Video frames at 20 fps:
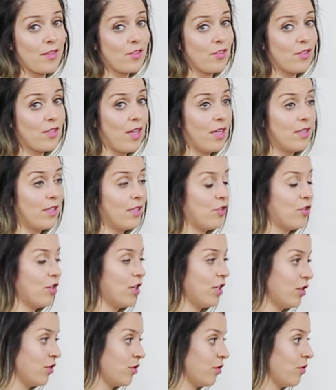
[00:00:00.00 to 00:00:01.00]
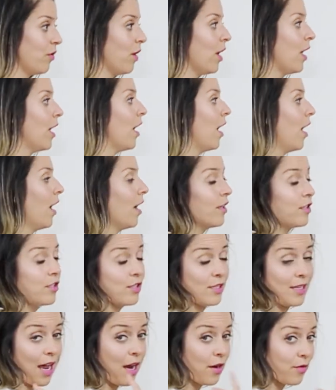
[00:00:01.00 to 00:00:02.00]
exercises you can do
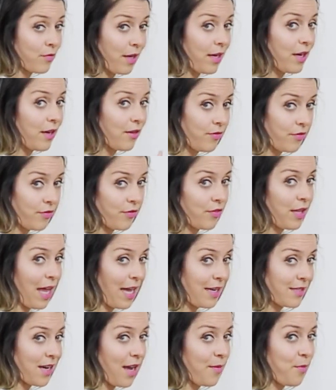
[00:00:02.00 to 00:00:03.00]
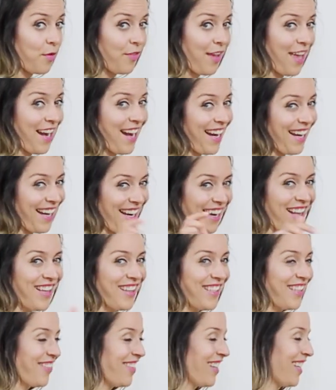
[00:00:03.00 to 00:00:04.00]
to get rid of that type of headache.
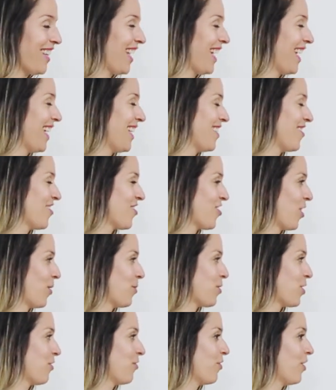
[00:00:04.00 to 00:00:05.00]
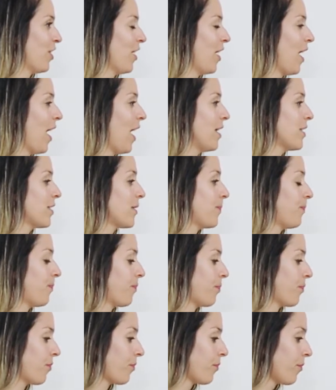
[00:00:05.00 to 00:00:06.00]
I'll leave the link in the description for you guys.
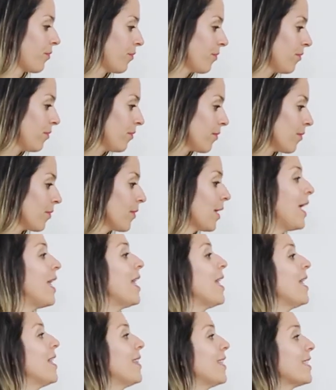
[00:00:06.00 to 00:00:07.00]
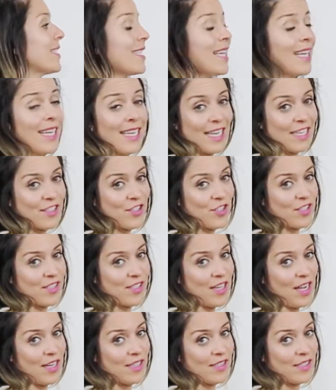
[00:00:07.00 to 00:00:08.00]
The second
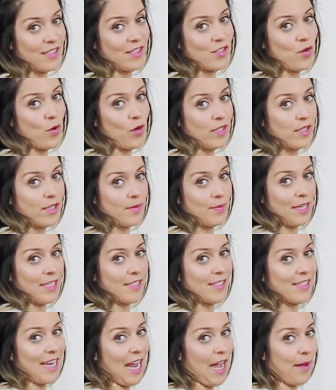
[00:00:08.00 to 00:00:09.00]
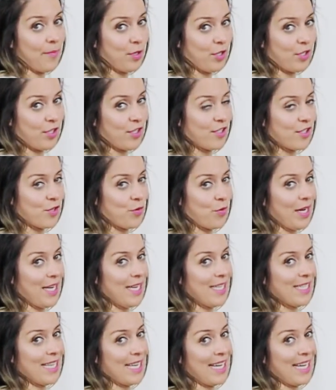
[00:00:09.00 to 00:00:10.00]
exercise is going to be a scapular squeeze.